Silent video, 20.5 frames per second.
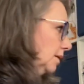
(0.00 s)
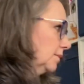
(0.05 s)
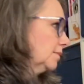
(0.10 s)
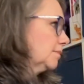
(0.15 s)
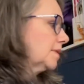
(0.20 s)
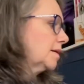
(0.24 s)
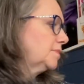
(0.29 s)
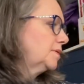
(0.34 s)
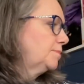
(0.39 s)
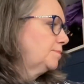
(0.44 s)

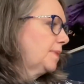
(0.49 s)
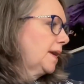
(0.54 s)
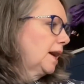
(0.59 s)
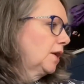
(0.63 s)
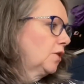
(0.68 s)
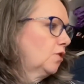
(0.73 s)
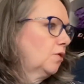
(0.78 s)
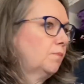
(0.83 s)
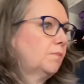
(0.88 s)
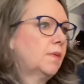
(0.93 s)
Might be
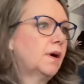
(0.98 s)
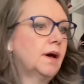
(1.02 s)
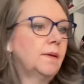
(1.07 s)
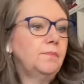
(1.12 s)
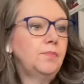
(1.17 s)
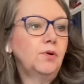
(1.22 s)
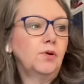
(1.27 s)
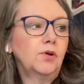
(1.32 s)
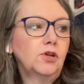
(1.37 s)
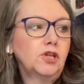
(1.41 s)
back on my
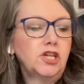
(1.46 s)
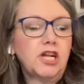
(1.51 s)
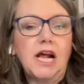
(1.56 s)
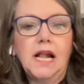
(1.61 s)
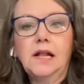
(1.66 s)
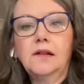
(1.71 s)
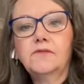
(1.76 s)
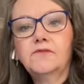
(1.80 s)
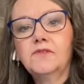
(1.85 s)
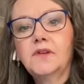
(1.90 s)

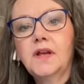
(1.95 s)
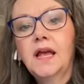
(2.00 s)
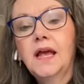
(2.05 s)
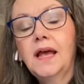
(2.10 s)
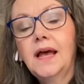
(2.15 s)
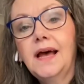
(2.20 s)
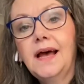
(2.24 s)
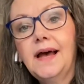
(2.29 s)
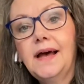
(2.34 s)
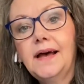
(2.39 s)
bookshelf.
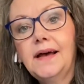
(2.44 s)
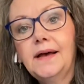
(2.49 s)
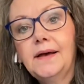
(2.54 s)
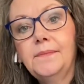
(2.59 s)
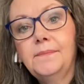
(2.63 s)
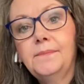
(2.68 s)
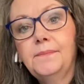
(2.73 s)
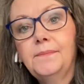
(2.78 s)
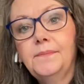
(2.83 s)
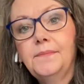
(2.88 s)

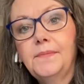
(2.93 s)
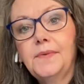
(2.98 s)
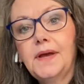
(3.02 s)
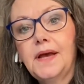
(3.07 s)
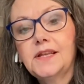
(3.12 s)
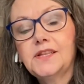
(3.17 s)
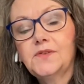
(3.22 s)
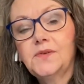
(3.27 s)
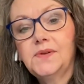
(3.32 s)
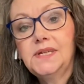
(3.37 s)

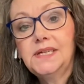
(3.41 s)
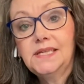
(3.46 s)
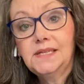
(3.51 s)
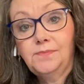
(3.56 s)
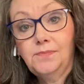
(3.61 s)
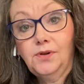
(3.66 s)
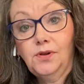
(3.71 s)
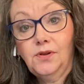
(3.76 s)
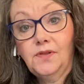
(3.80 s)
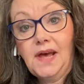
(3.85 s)
So I need to
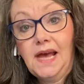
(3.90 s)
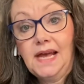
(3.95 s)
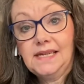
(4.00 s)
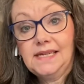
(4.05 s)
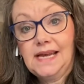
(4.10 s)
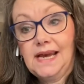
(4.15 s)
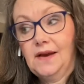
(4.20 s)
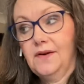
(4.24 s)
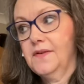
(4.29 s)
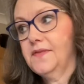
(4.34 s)
pull that
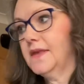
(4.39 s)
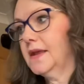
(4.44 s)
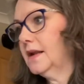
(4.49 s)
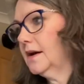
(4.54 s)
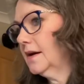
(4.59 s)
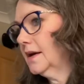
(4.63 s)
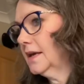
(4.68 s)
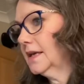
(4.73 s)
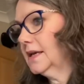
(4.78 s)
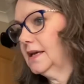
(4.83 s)
out, and then
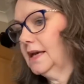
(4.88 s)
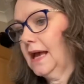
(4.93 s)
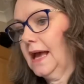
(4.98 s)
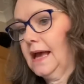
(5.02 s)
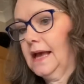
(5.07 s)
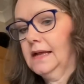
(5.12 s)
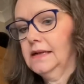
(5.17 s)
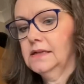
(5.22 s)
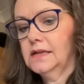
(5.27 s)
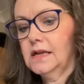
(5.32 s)
I
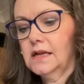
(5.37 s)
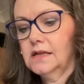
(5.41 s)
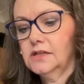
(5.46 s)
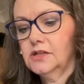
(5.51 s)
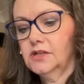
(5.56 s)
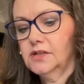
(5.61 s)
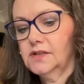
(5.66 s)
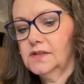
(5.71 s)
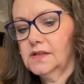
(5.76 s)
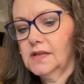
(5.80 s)
can
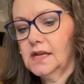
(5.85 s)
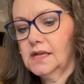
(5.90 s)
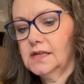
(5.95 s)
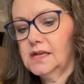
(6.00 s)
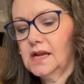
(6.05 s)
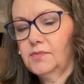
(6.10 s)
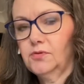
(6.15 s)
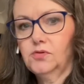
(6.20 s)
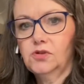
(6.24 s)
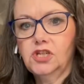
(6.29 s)
just
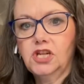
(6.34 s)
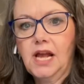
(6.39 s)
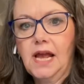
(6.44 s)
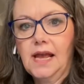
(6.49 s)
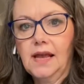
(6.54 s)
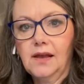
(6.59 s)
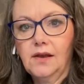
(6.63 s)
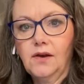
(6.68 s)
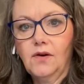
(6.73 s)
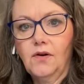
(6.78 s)
double
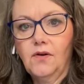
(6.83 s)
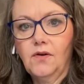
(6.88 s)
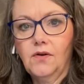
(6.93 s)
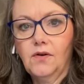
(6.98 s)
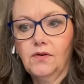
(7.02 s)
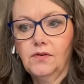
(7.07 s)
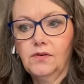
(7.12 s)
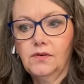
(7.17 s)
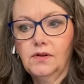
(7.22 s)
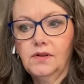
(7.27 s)
check
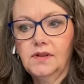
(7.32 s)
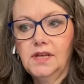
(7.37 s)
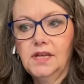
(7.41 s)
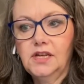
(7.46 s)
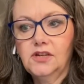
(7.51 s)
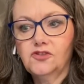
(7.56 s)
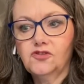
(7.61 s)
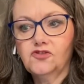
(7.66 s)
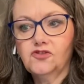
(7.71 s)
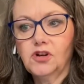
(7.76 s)
on the
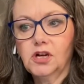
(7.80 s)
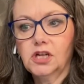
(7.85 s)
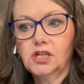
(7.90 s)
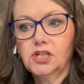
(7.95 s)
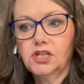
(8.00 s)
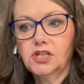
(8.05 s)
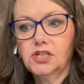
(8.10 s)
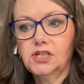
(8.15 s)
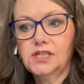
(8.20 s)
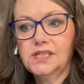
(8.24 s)

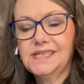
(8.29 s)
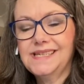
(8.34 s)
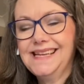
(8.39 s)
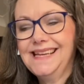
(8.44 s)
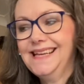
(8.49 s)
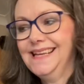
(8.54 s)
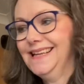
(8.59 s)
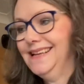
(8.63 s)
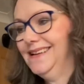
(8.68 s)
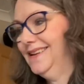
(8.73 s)
instructions
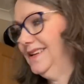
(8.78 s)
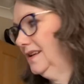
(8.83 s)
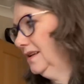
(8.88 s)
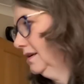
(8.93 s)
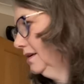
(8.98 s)
that